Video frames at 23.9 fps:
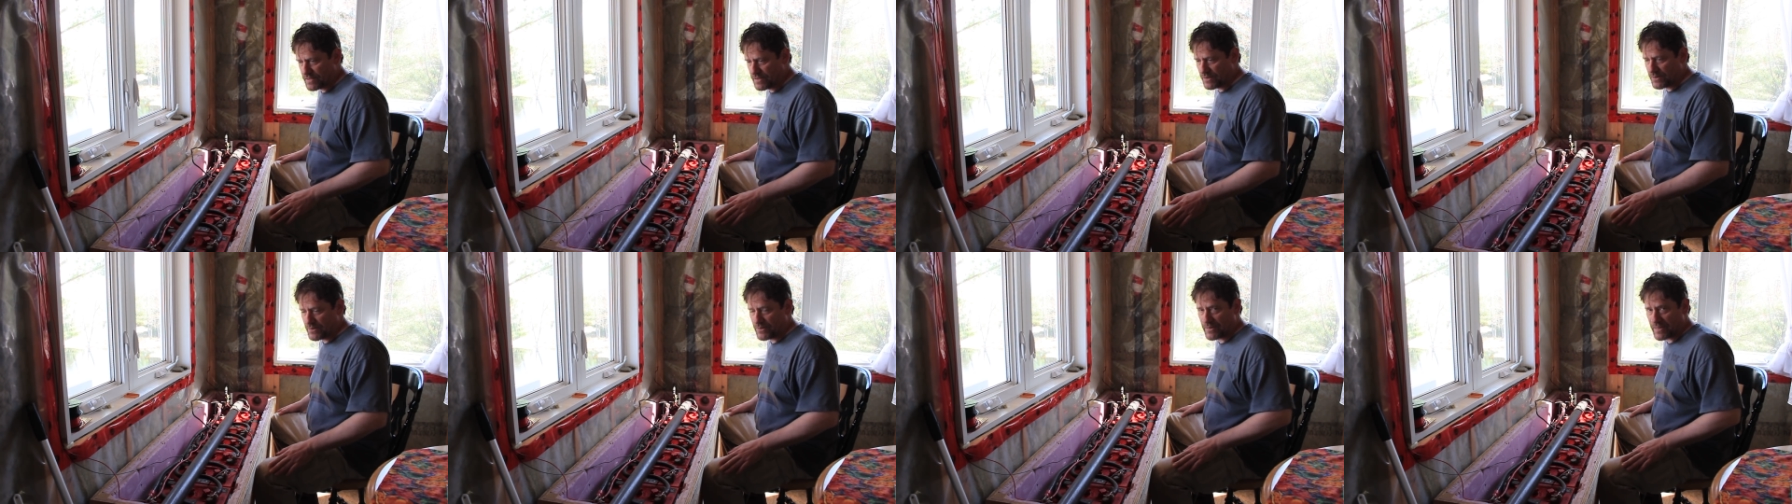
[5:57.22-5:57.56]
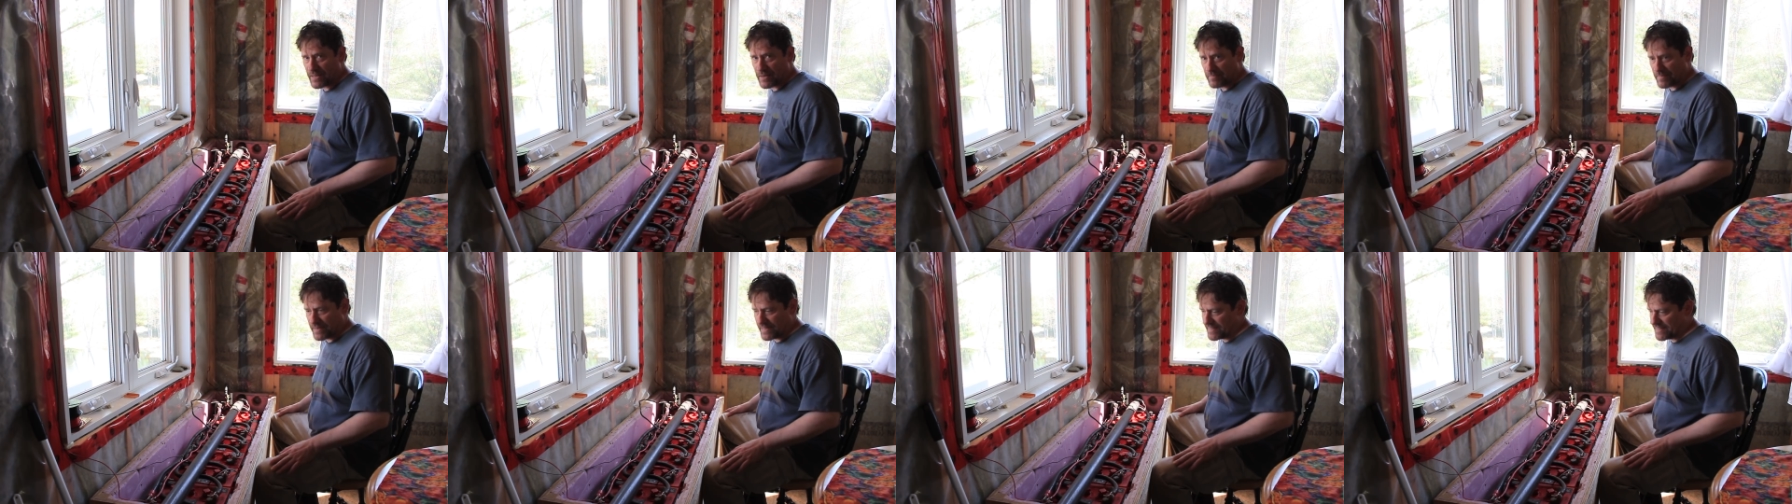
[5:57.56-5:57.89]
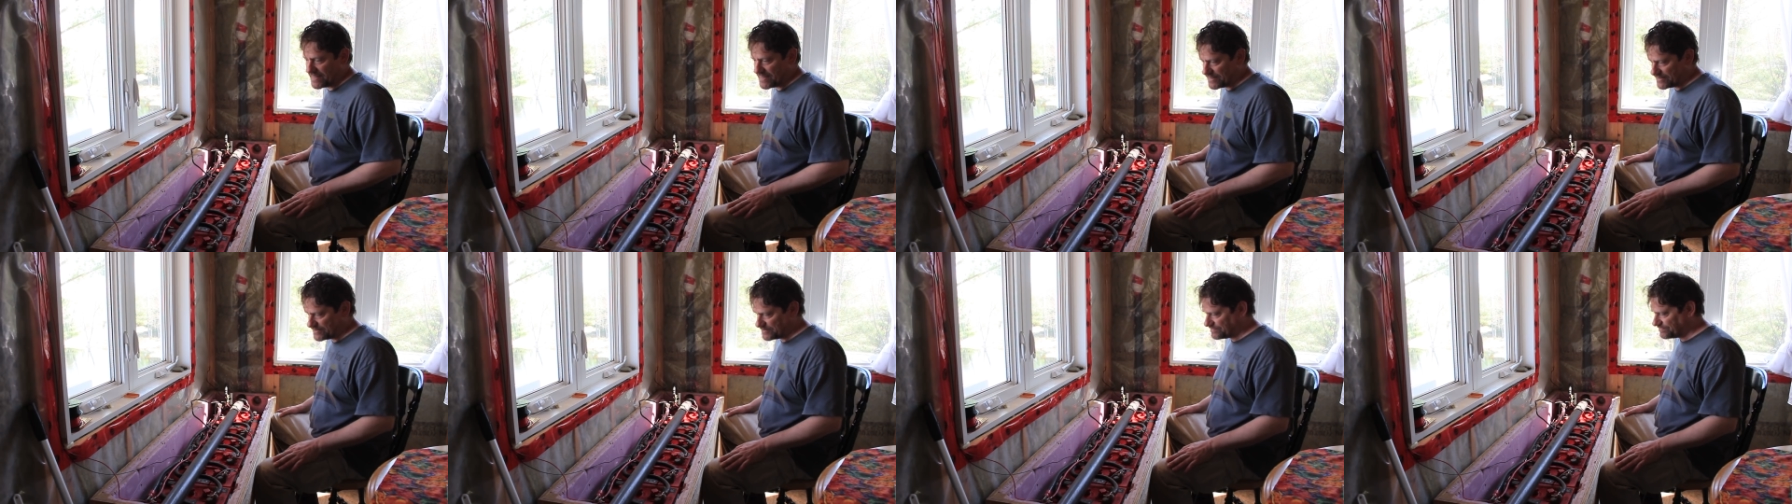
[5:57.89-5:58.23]
You know that by
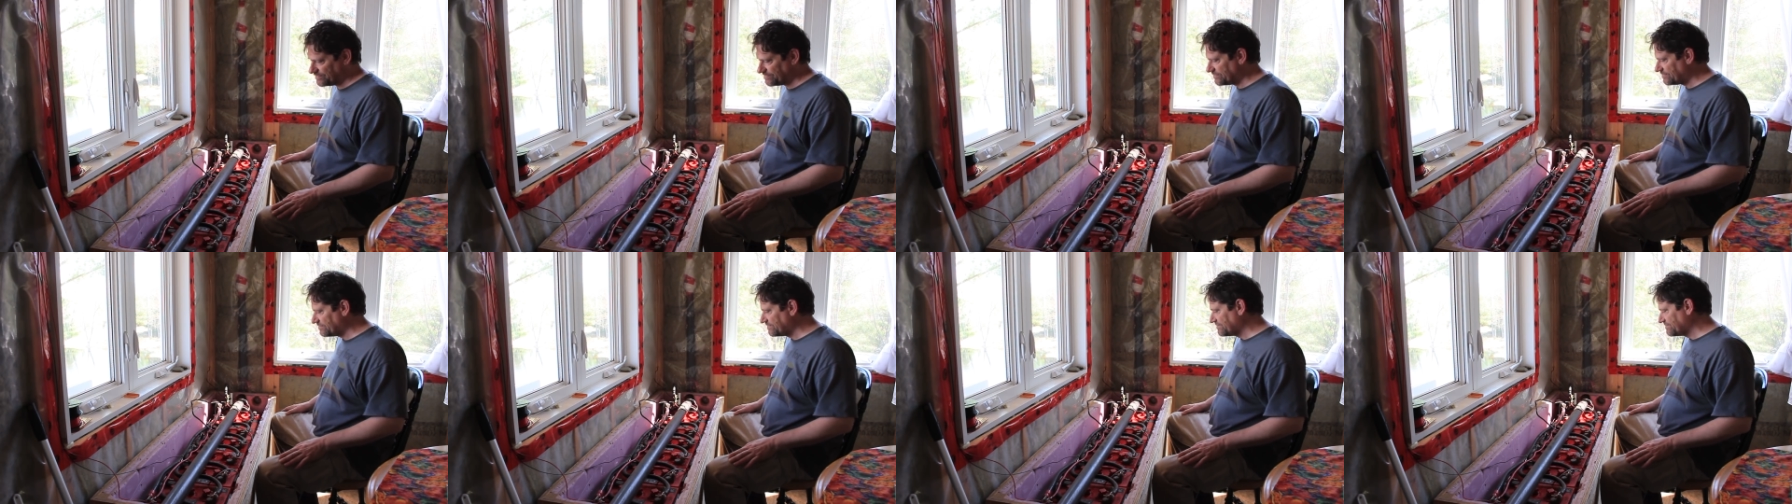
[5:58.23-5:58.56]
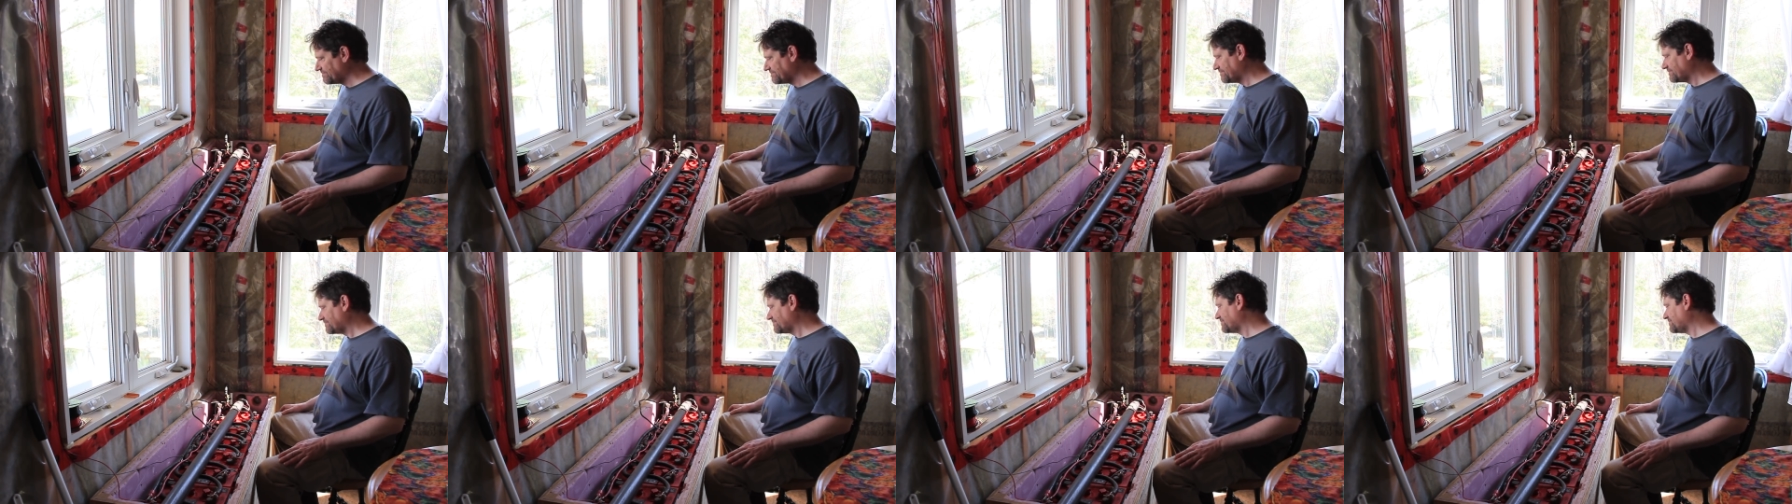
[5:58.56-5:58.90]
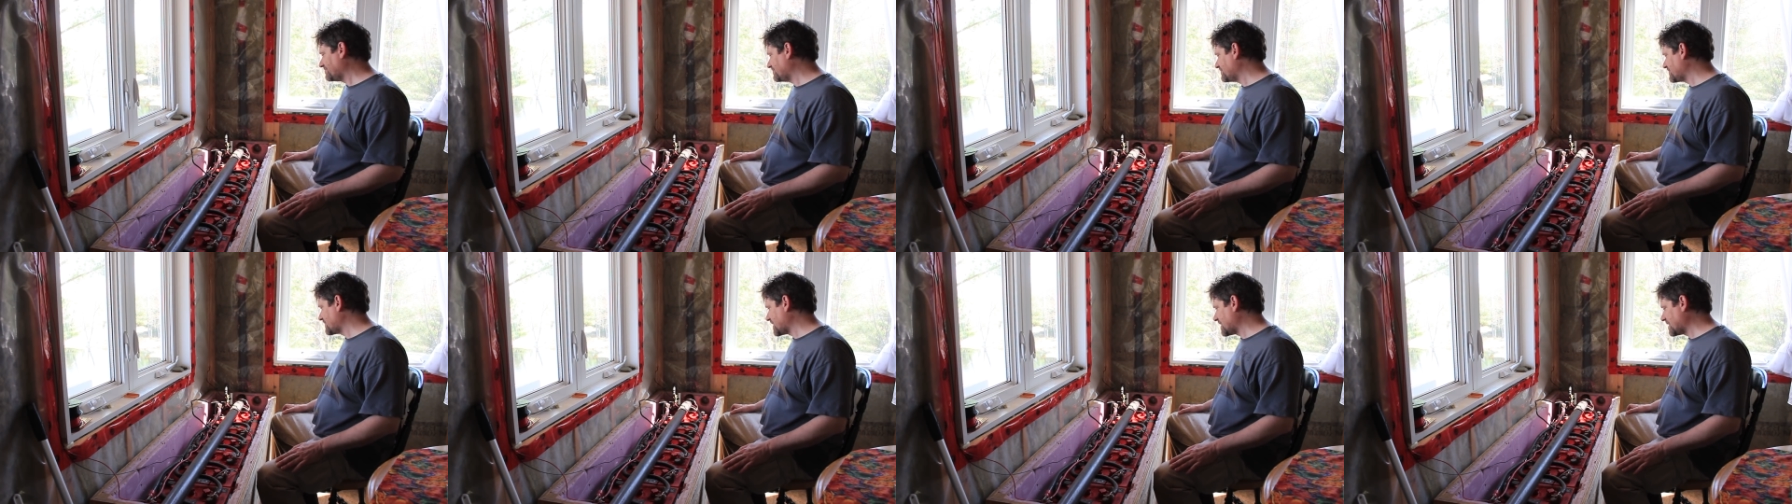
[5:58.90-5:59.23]
now.
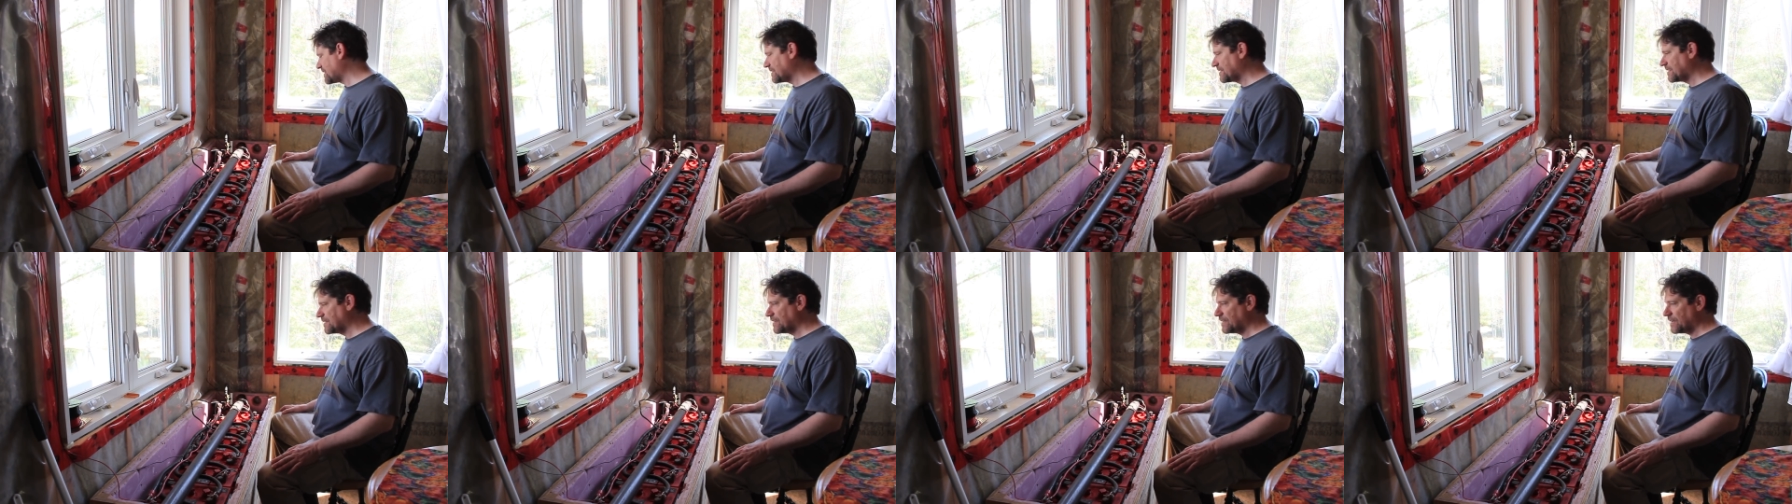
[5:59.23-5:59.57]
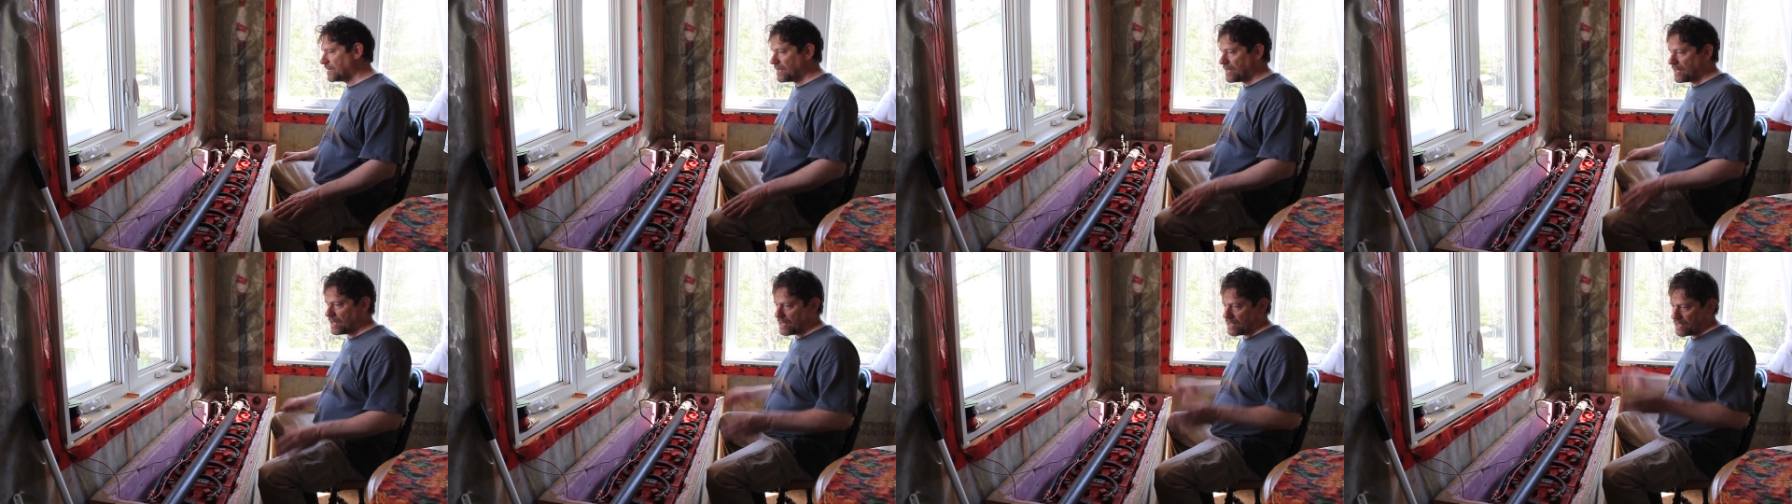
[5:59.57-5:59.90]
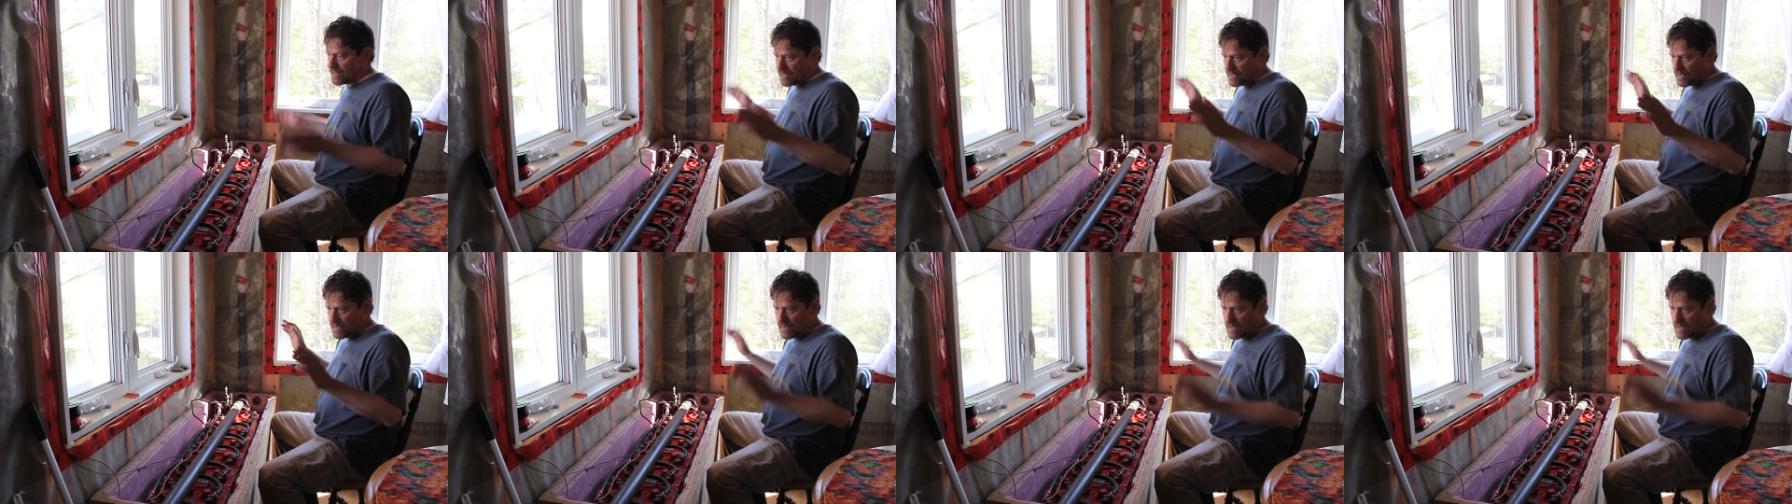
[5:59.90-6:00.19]
Ah,